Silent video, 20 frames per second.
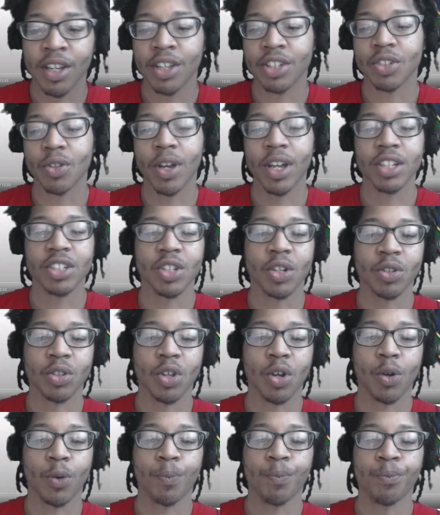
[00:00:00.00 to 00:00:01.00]
So as y'all
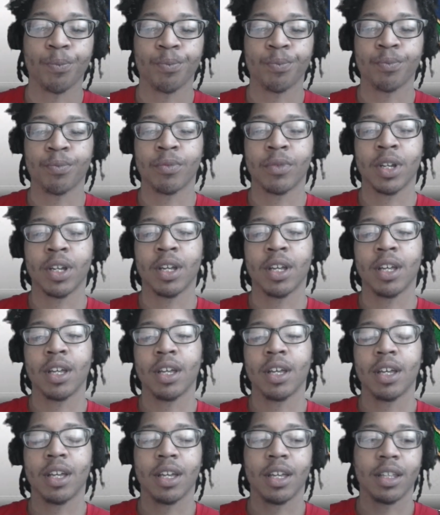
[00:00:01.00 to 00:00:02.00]
know,
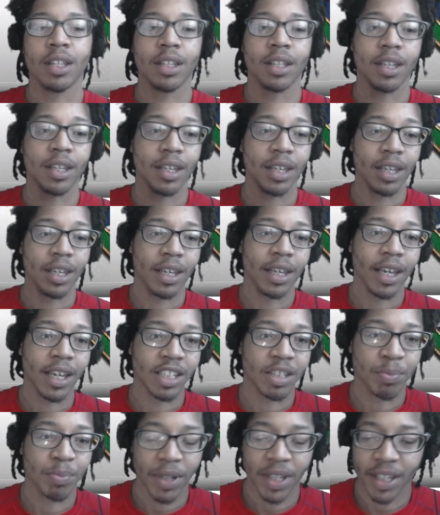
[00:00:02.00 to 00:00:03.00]

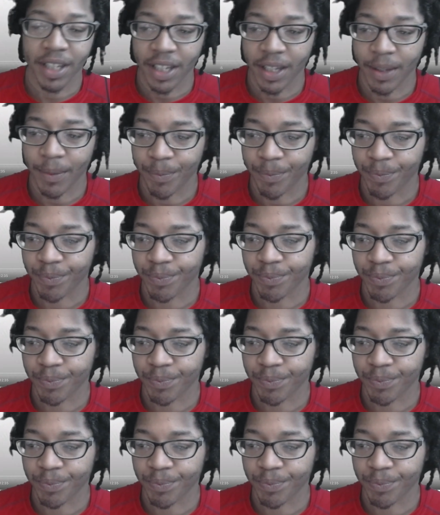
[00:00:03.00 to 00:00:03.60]
ESPN,